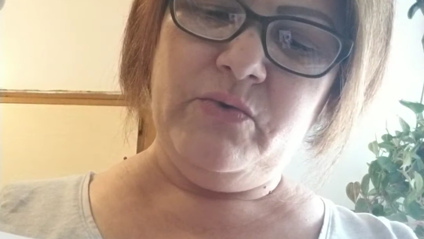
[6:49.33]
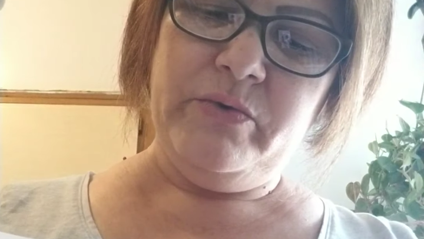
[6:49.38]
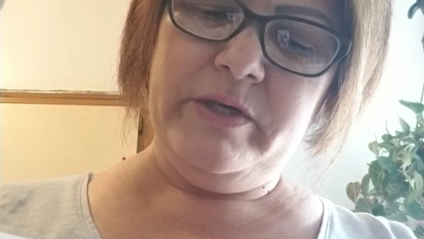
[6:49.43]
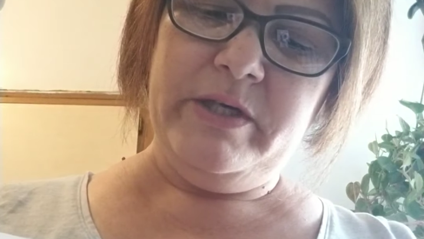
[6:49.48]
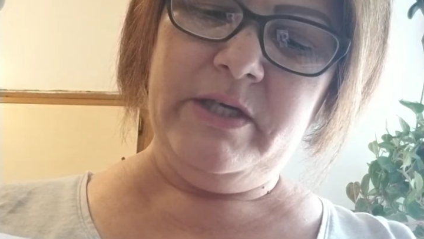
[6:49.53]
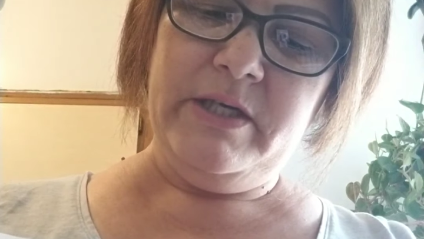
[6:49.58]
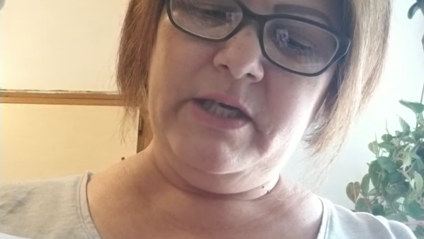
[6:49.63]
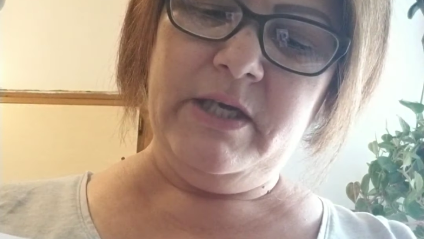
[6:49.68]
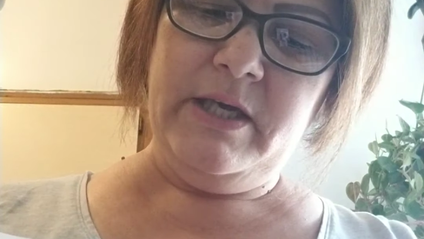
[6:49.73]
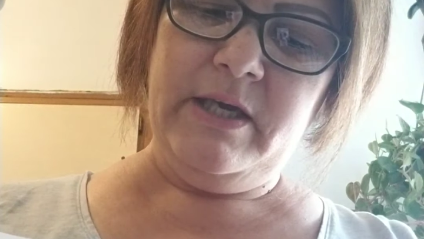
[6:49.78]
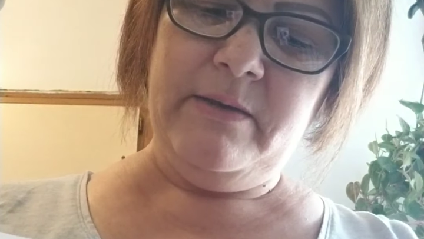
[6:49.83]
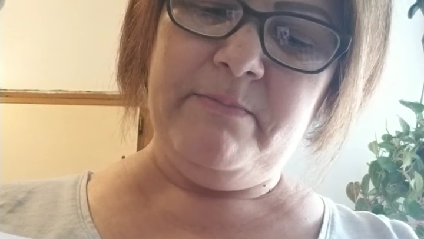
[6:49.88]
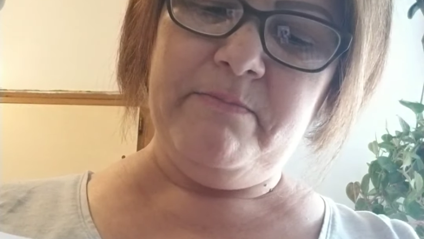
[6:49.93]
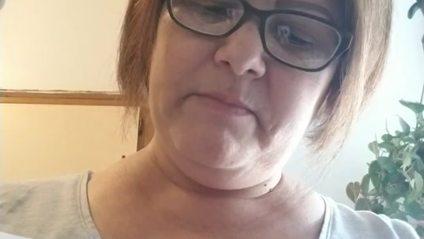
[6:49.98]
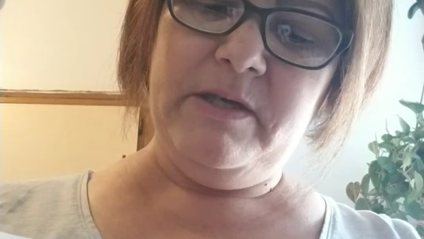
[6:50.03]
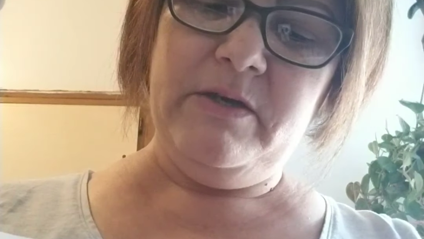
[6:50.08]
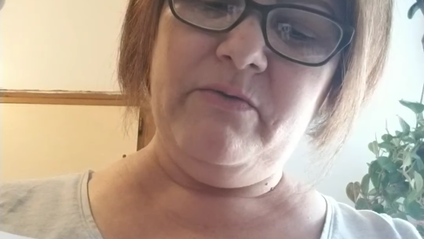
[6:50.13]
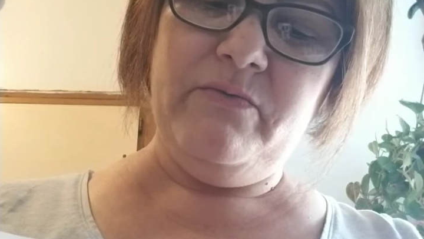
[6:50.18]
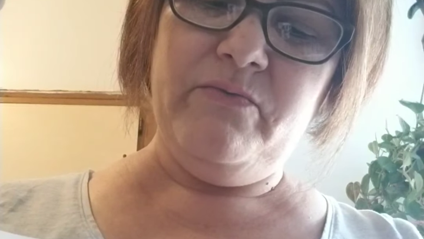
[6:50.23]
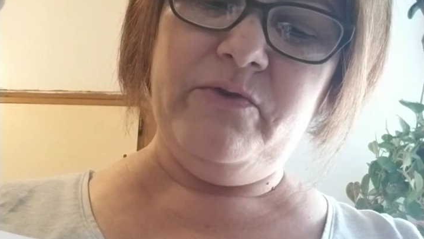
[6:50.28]
it can
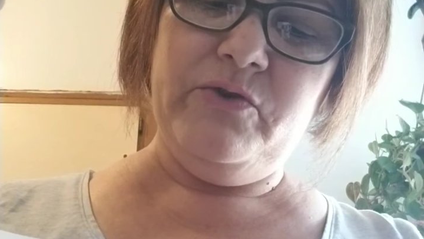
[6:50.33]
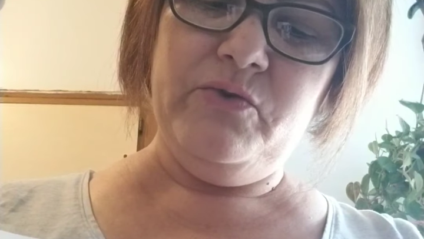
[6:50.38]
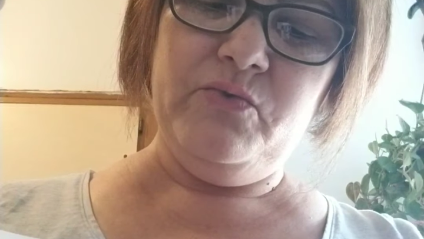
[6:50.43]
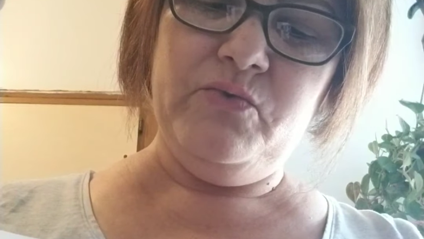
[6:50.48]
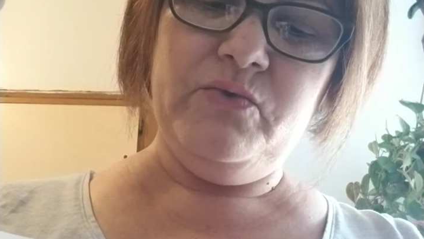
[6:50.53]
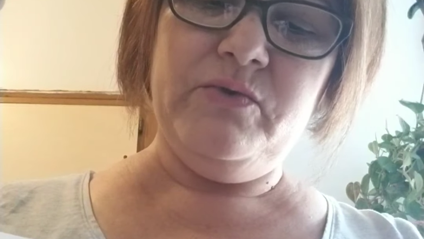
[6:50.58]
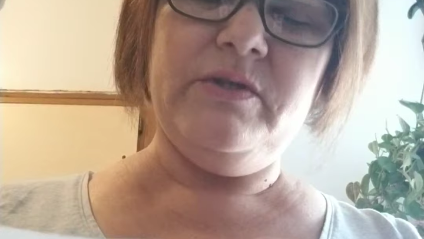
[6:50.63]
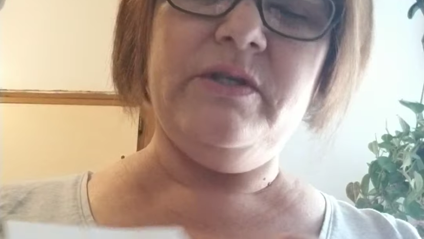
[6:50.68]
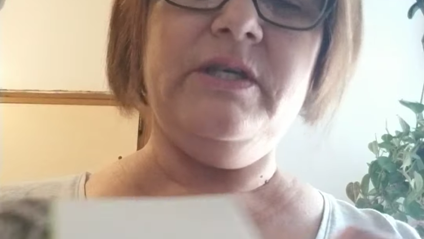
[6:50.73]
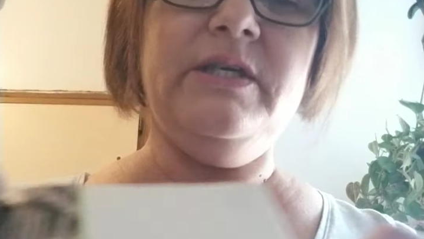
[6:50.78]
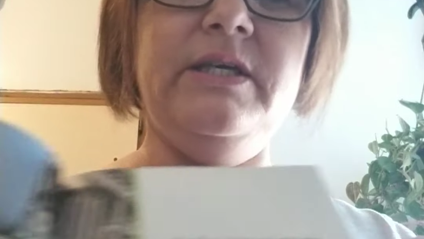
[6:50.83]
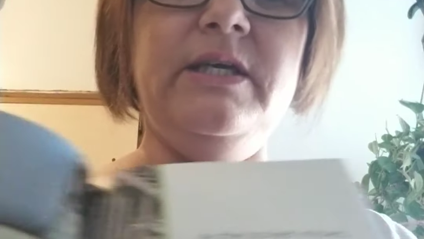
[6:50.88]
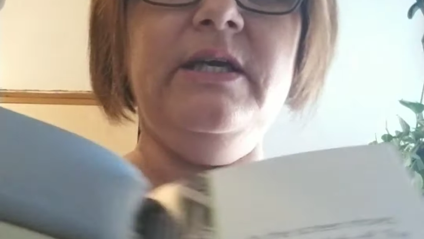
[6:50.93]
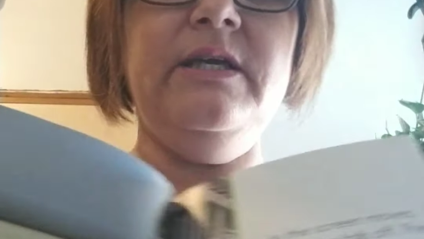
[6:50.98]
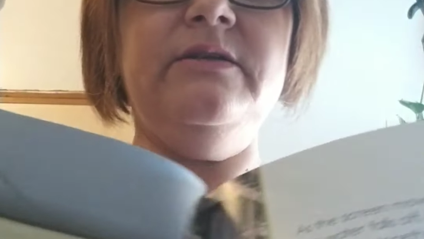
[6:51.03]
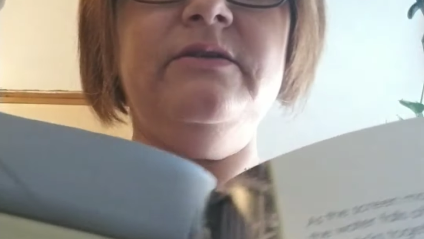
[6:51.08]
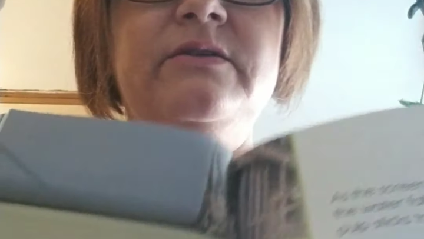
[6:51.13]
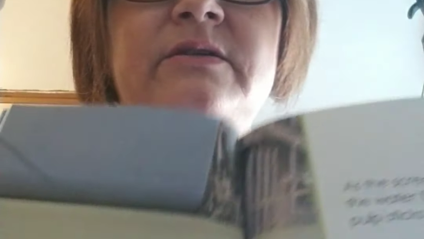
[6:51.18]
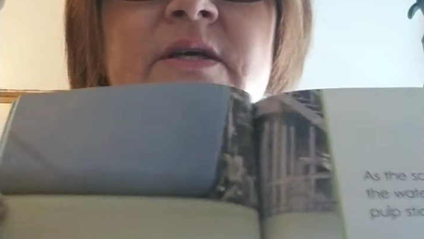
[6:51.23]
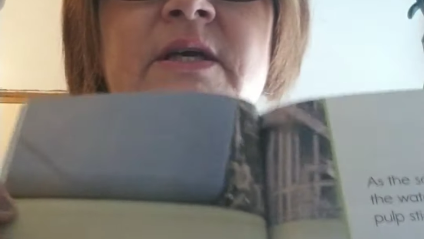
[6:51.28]
be used
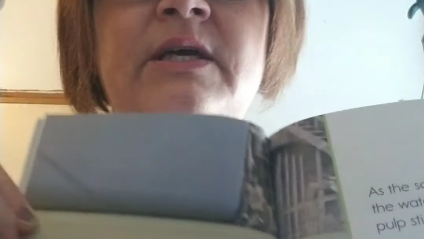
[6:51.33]
again.